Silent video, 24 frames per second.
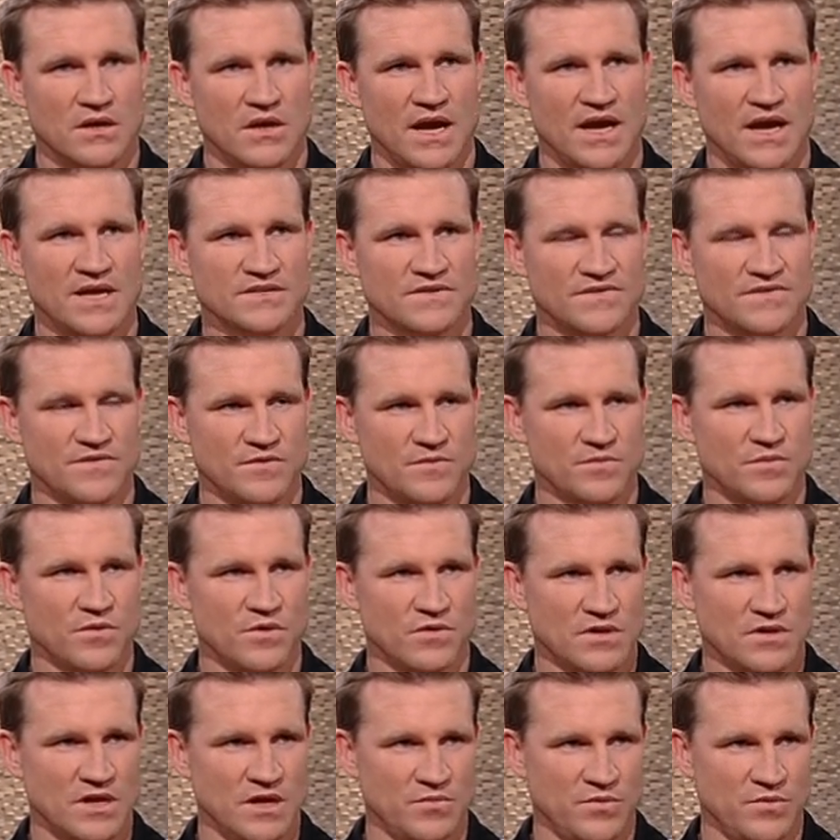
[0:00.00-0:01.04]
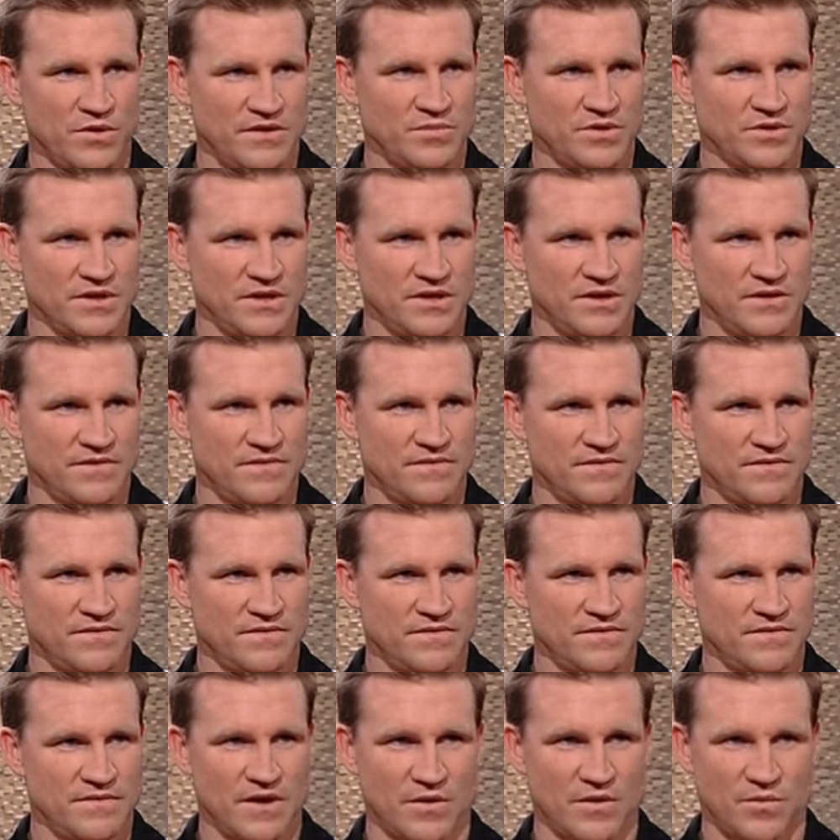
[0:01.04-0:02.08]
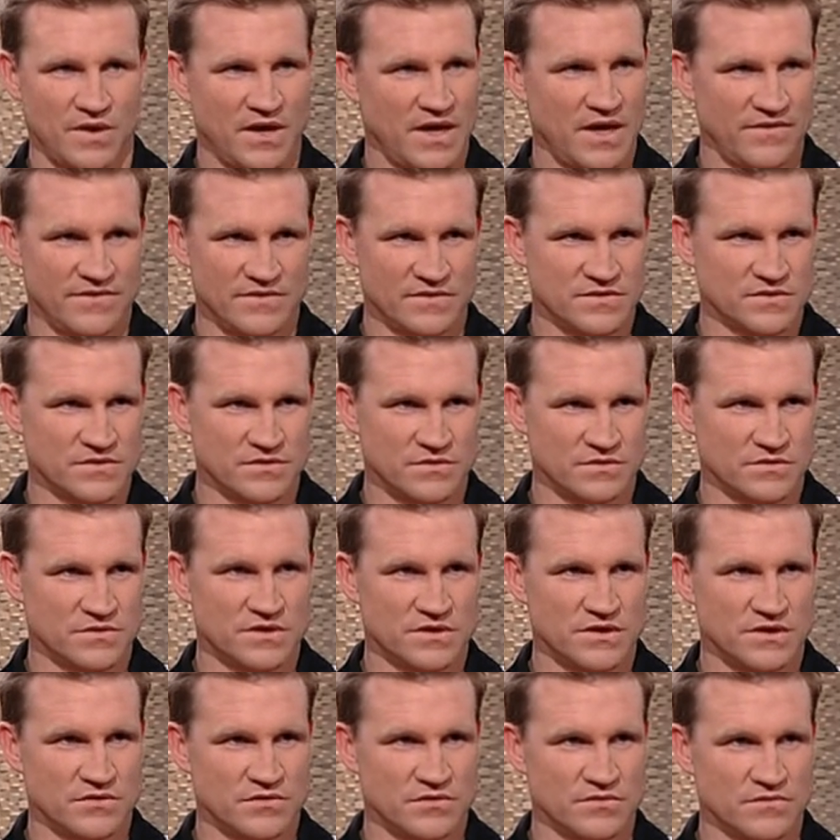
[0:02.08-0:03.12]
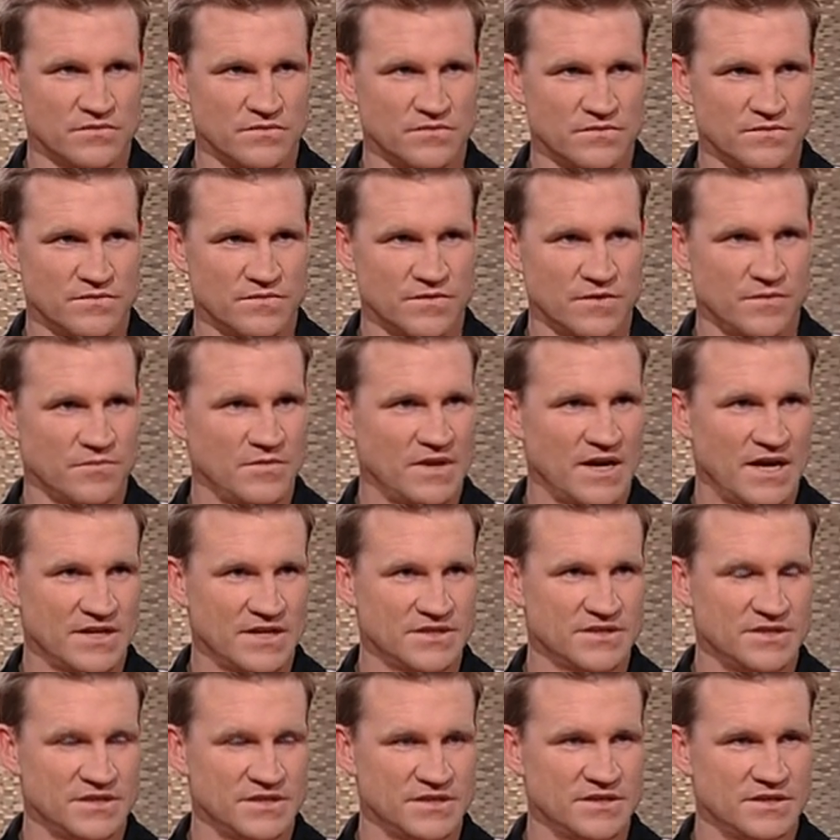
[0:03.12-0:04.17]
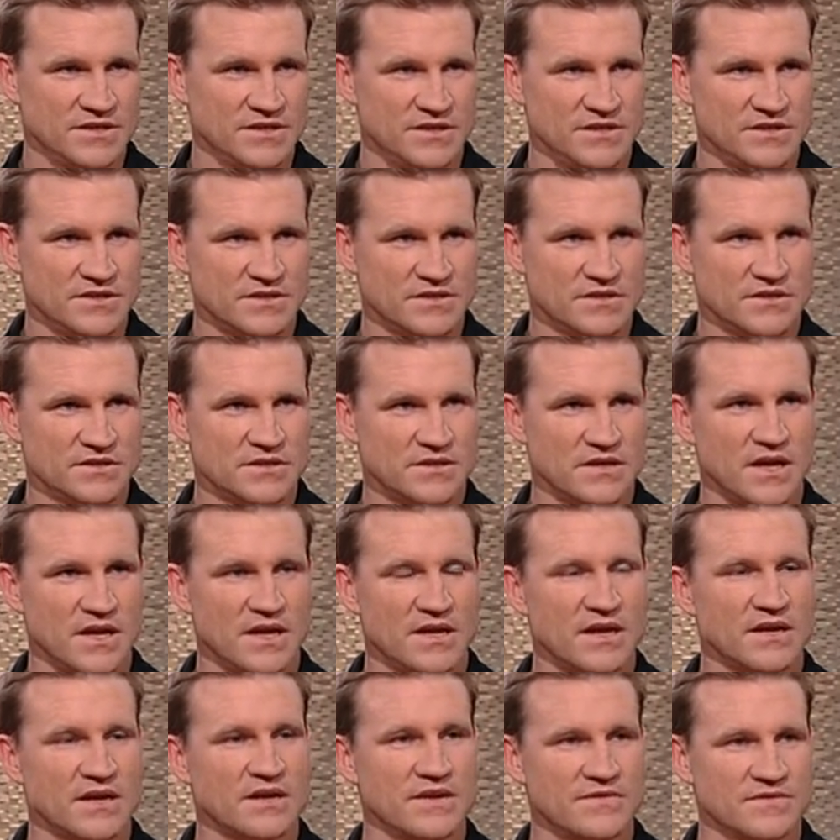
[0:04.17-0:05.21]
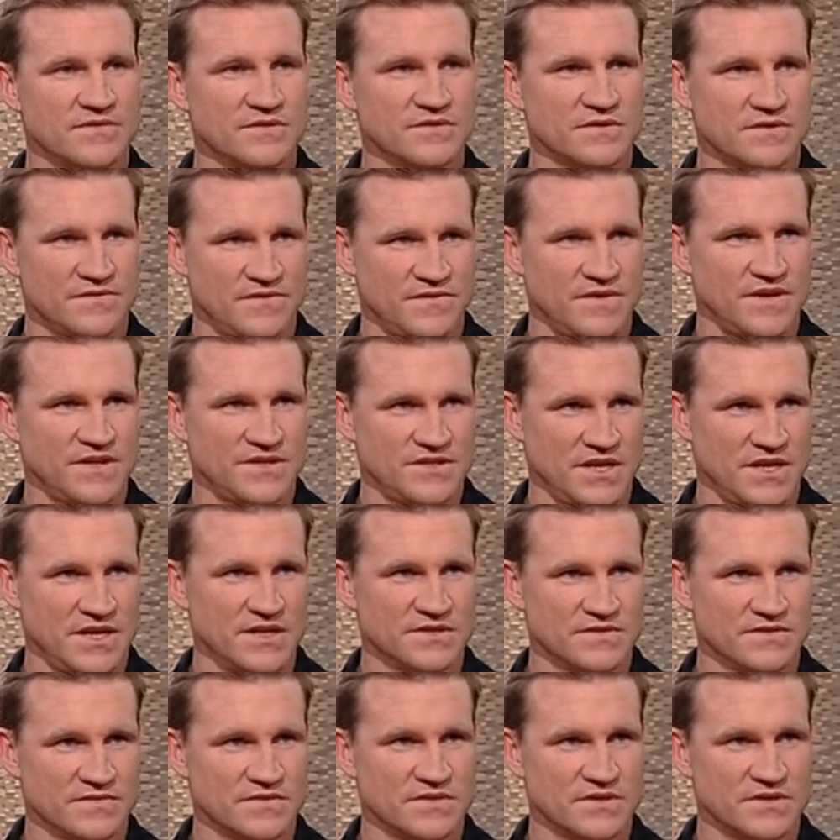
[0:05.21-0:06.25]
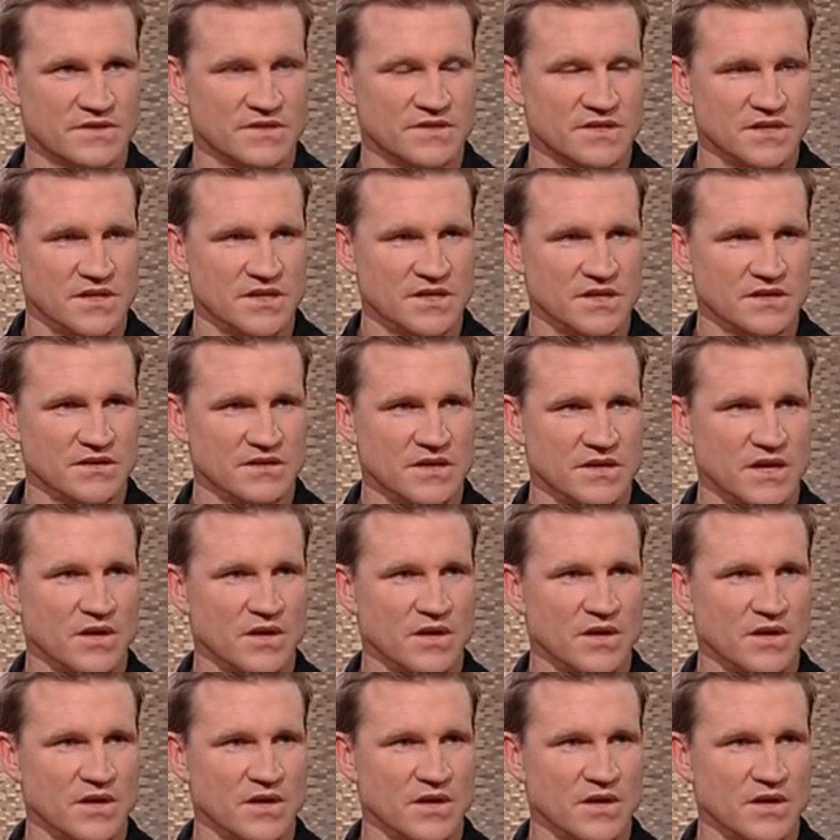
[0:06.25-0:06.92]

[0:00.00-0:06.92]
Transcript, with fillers: as a football club, we believe that we haven't stood still from last year to this, and that gives us a fair chance of succeeding.